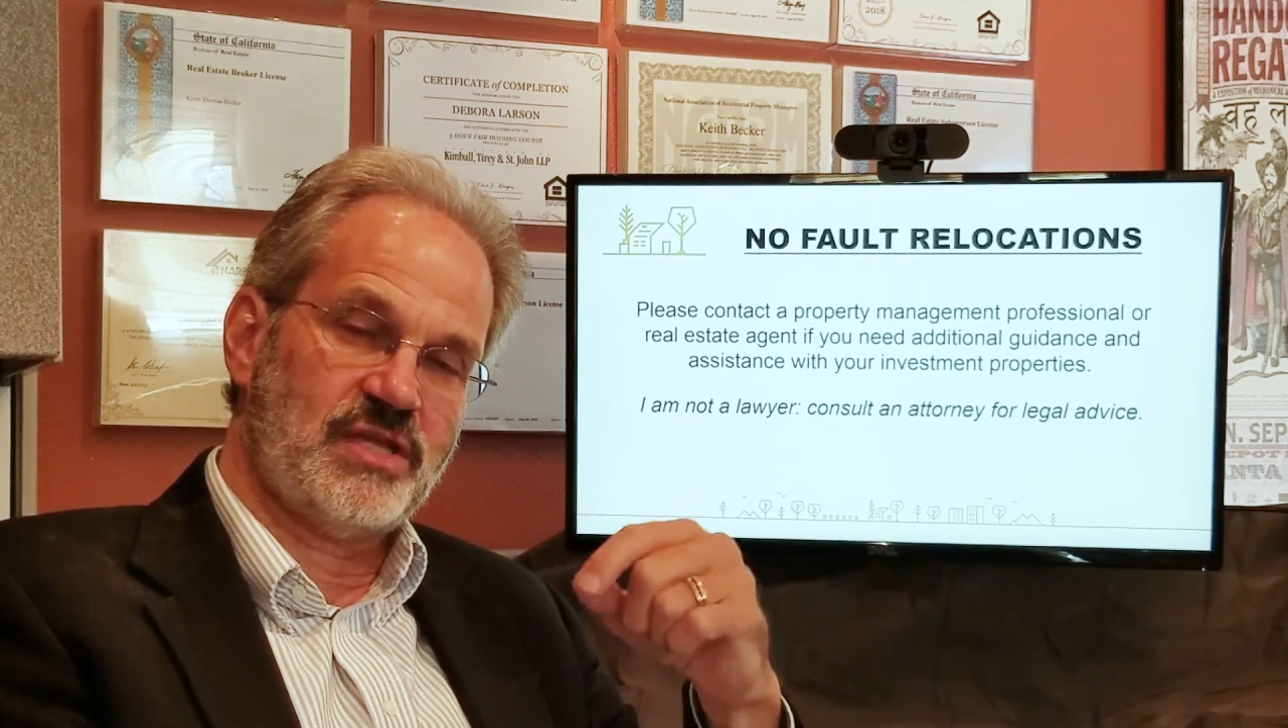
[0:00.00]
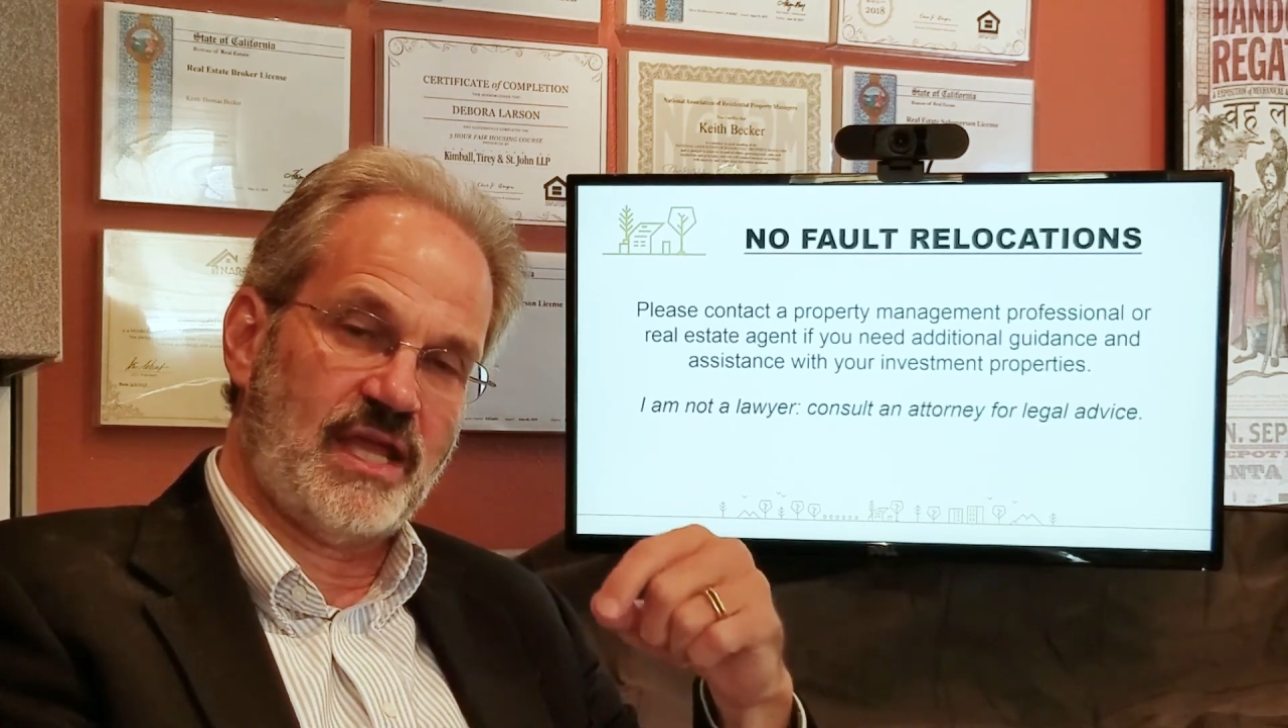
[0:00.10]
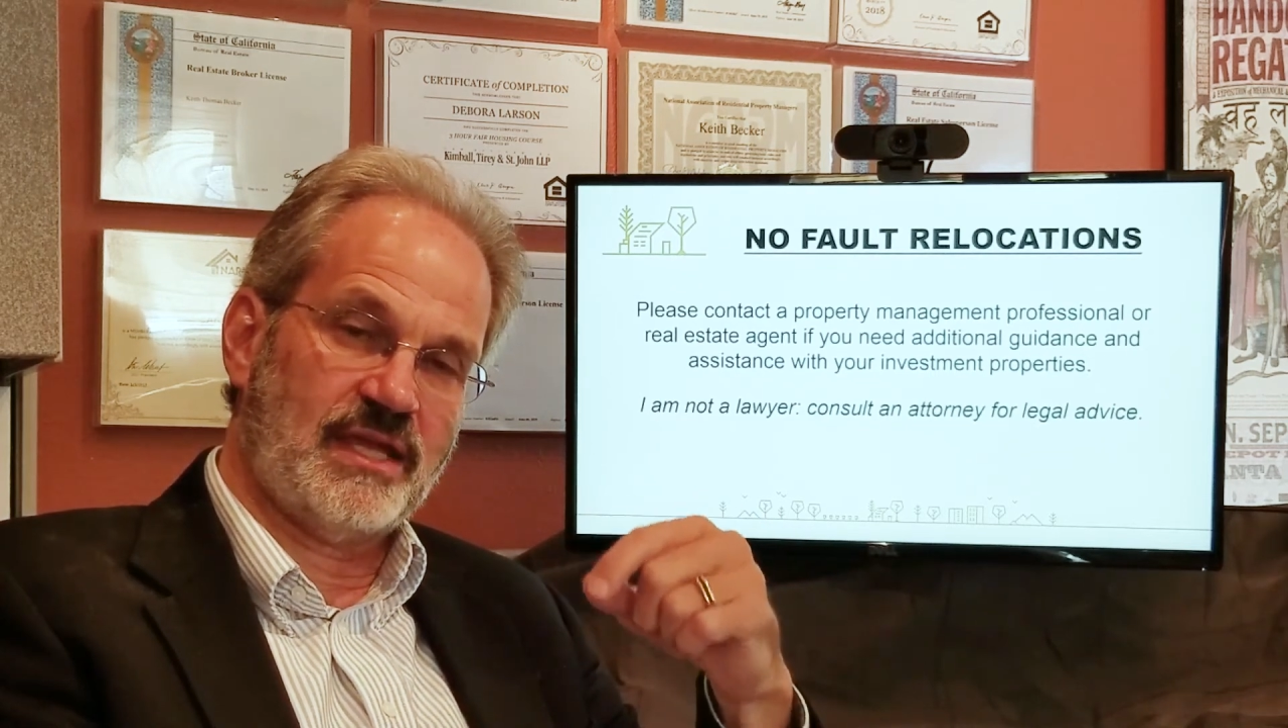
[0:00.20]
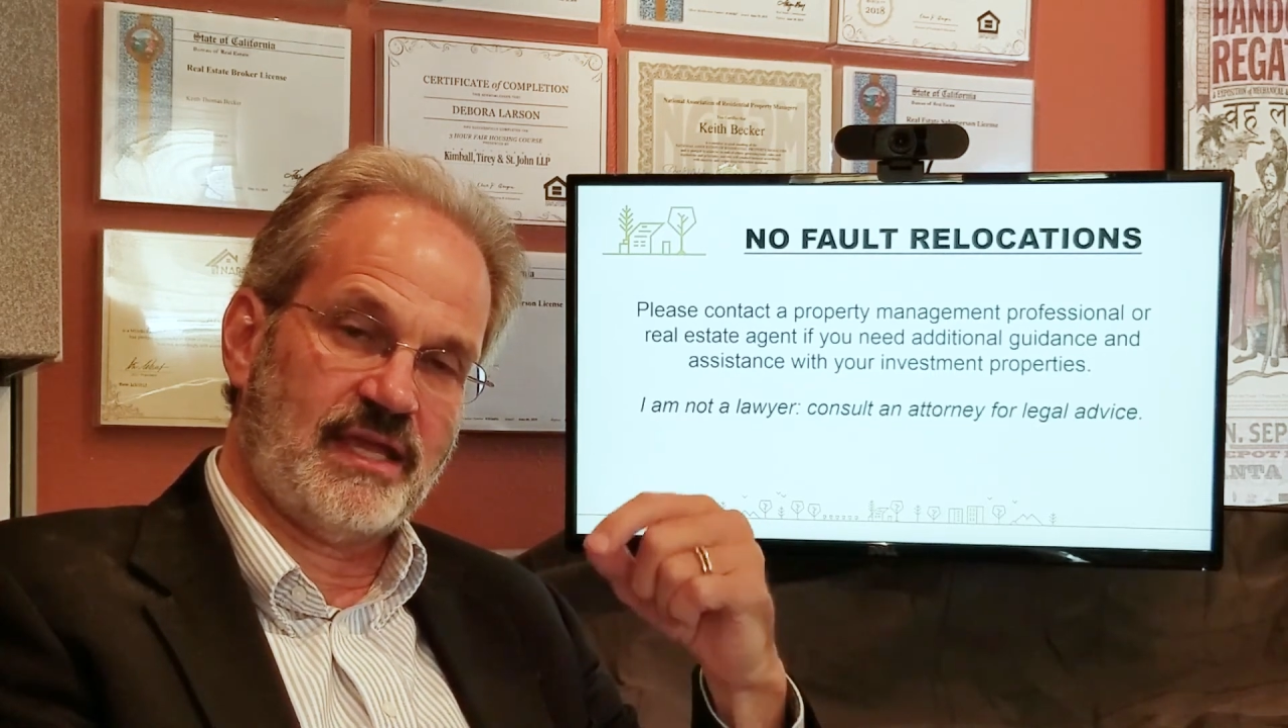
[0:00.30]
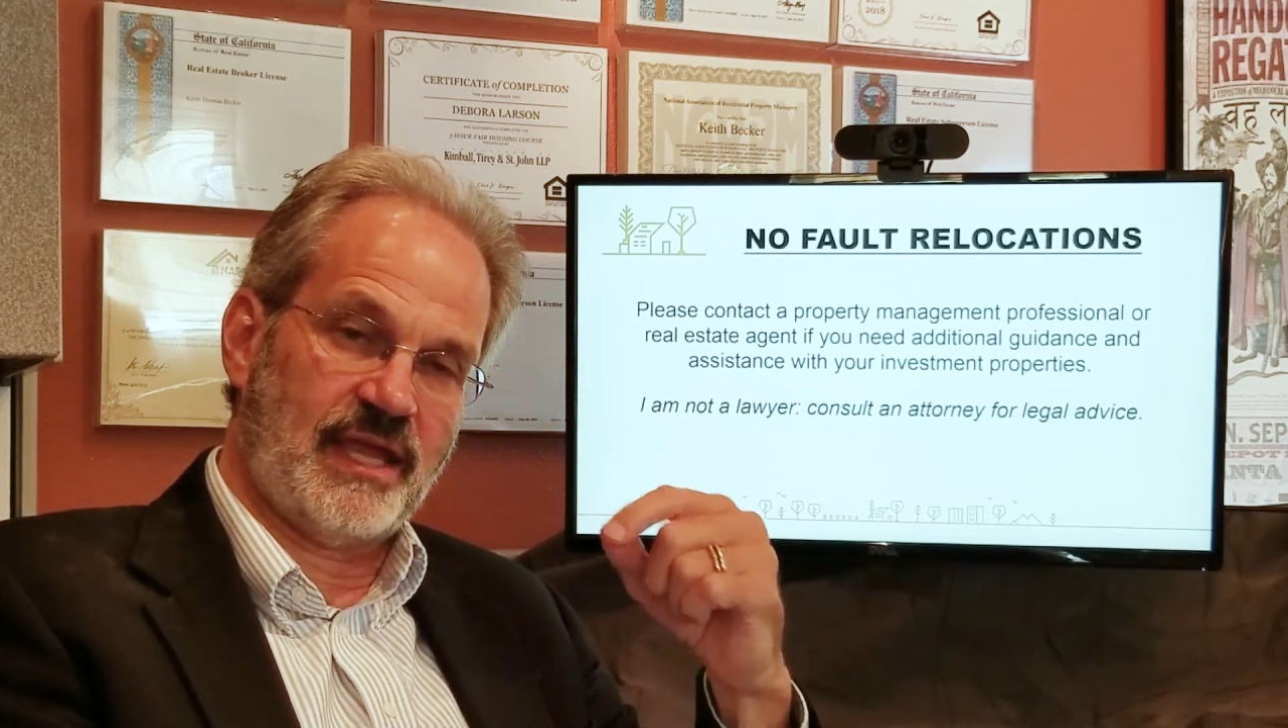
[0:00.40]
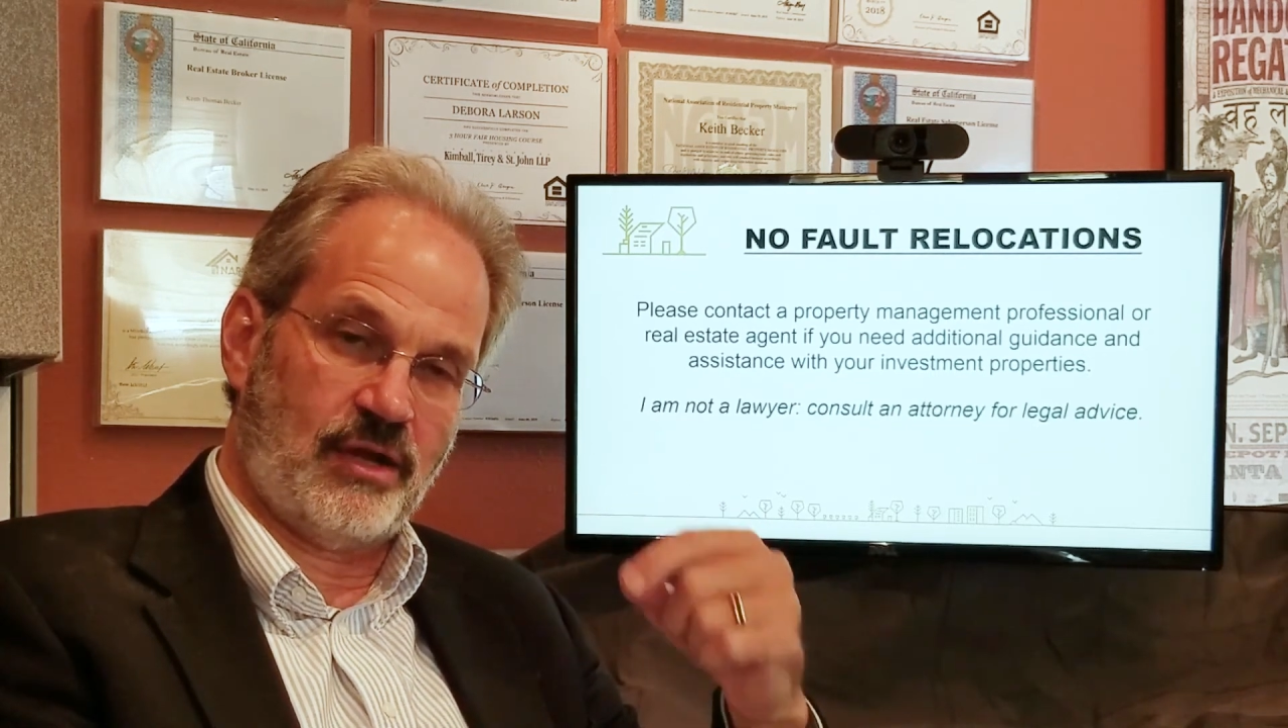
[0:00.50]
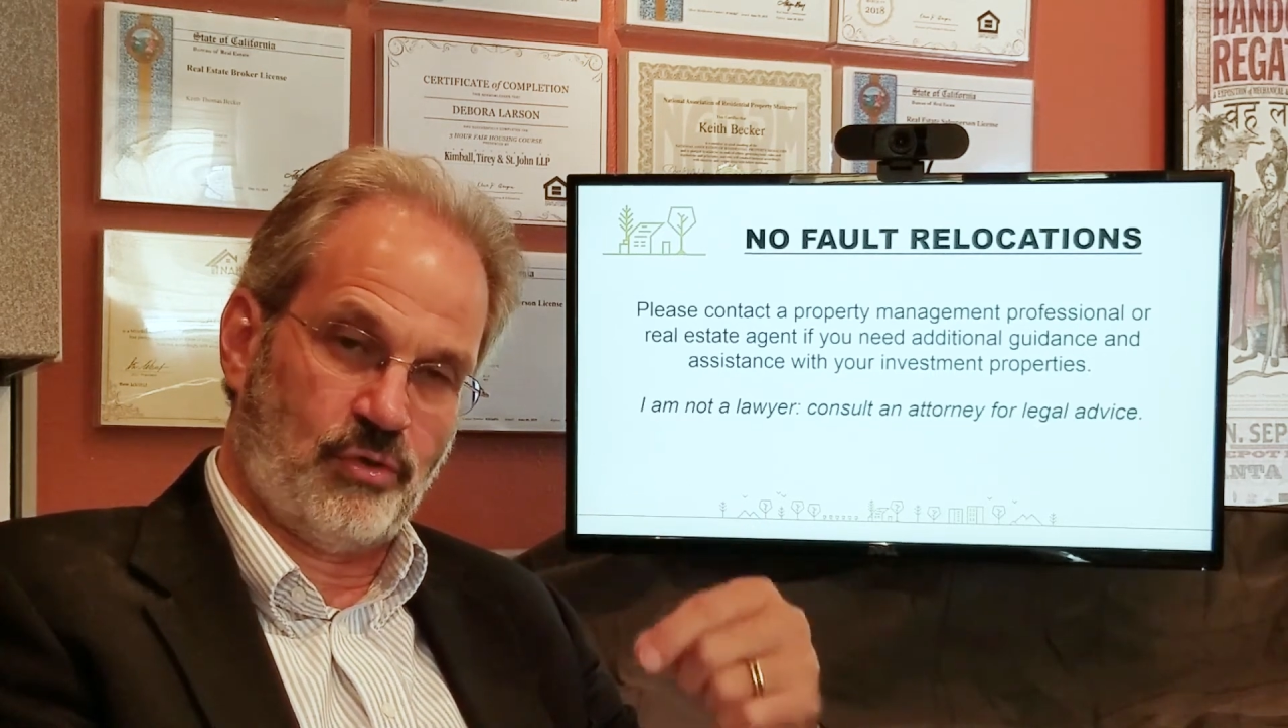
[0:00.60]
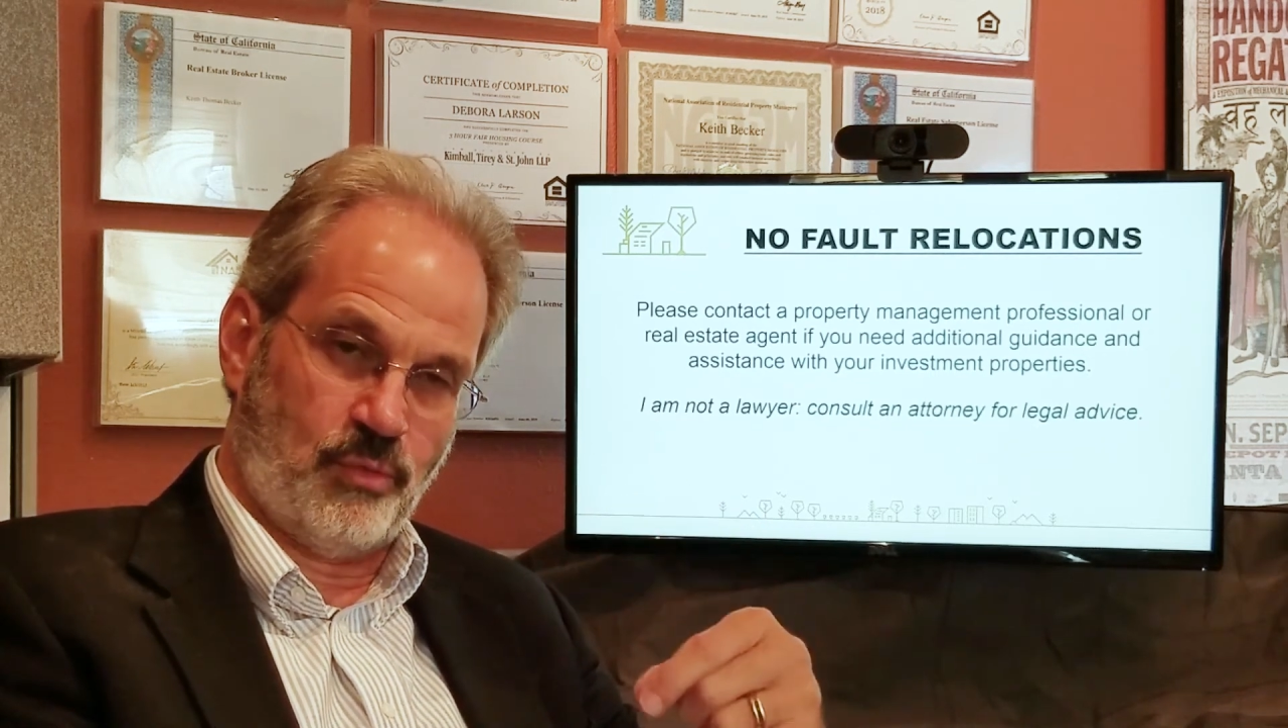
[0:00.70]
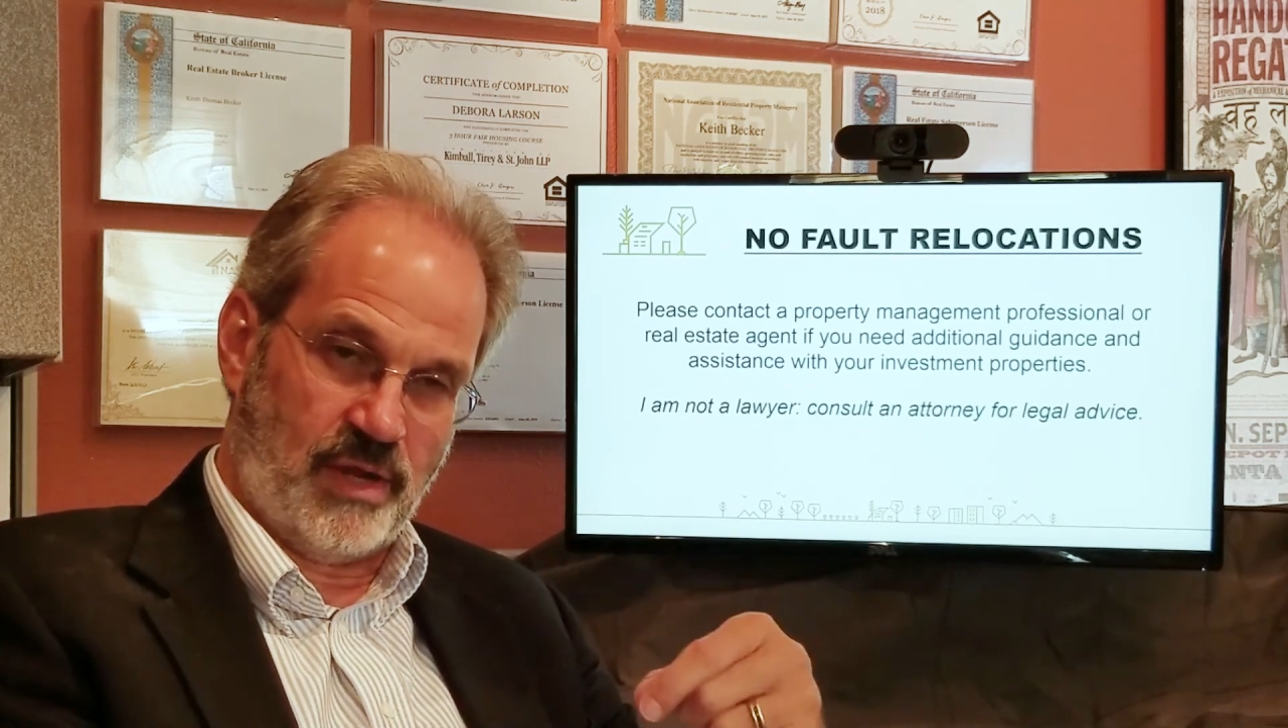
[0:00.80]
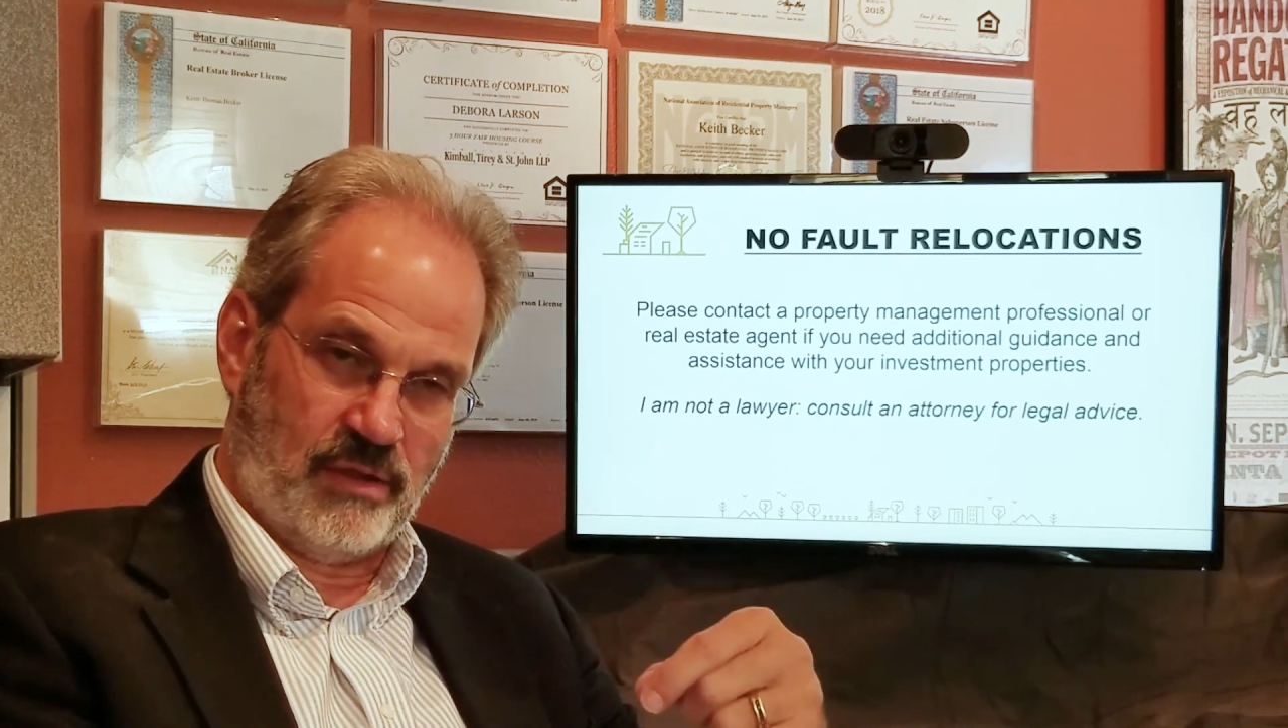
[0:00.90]
take care
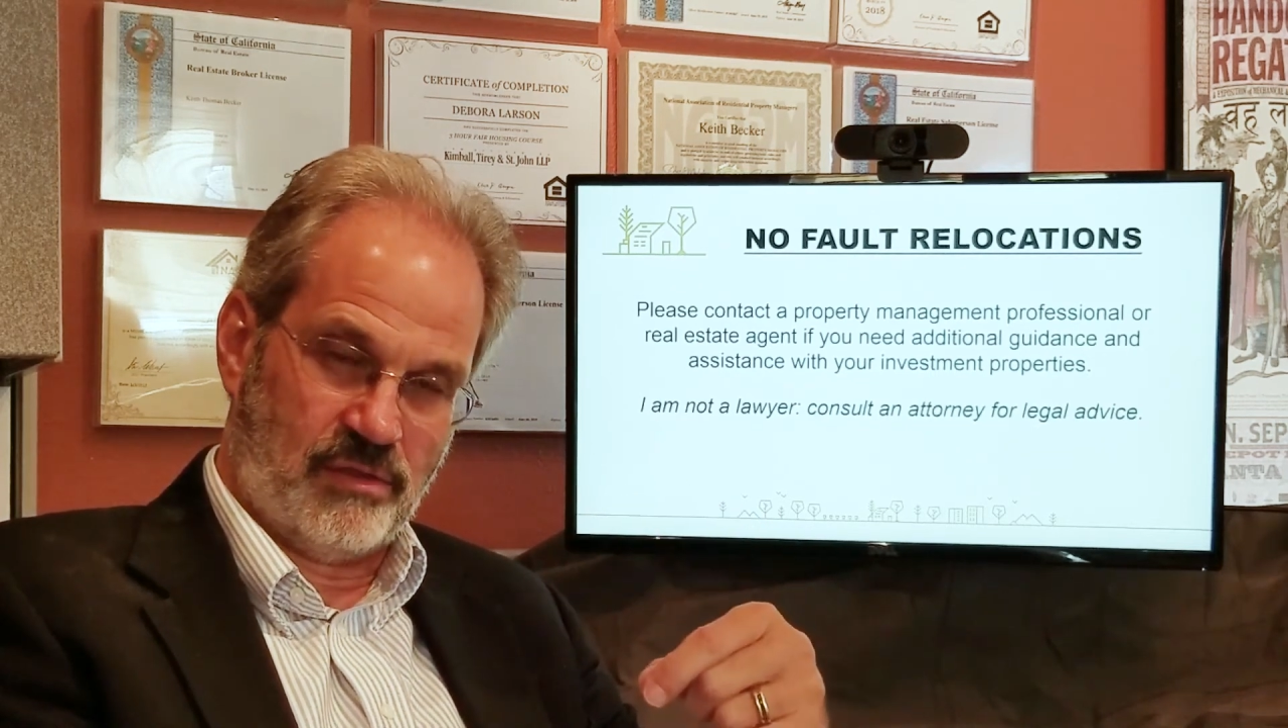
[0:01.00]
with,